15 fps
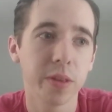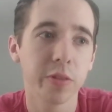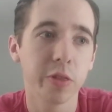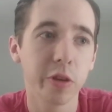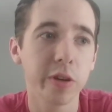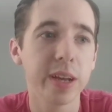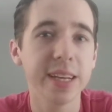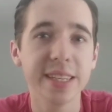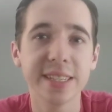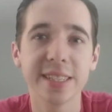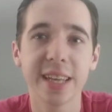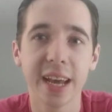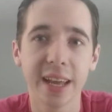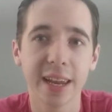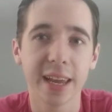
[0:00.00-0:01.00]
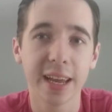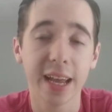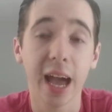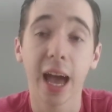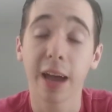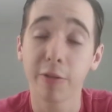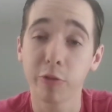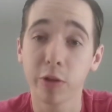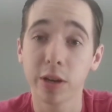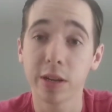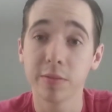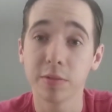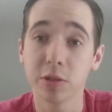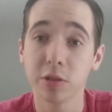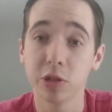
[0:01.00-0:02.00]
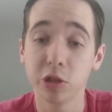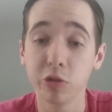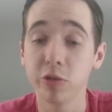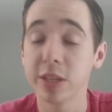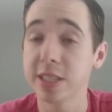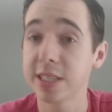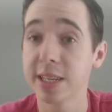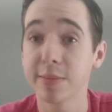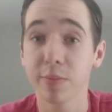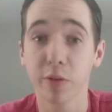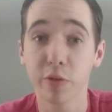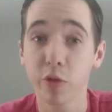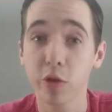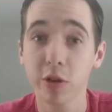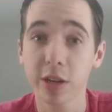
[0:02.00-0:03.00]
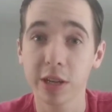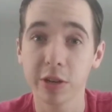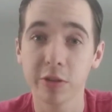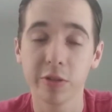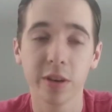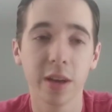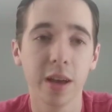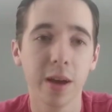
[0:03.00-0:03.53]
there is that, like, I want to do this thing before you,